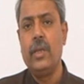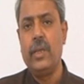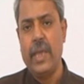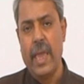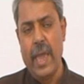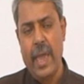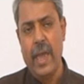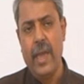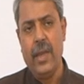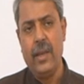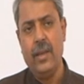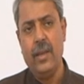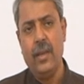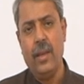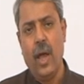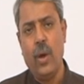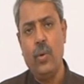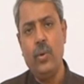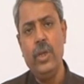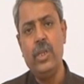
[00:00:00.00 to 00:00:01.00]

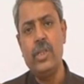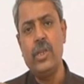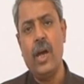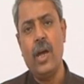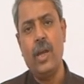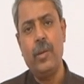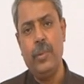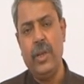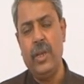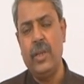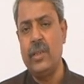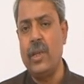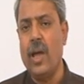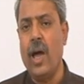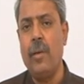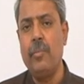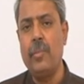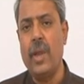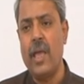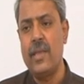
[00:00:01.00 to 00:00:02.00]
have been
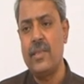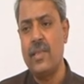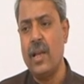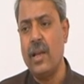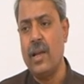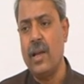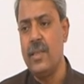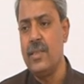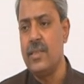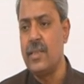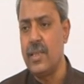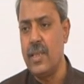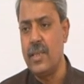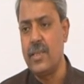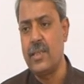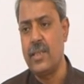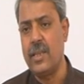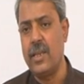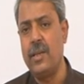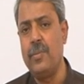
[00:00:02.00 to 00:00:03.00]
termed as a
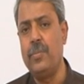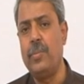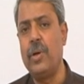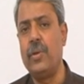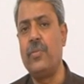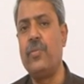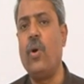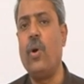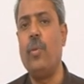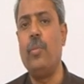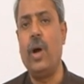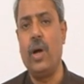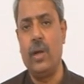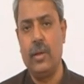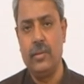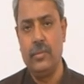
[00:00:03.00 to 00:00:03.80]
consistent performer.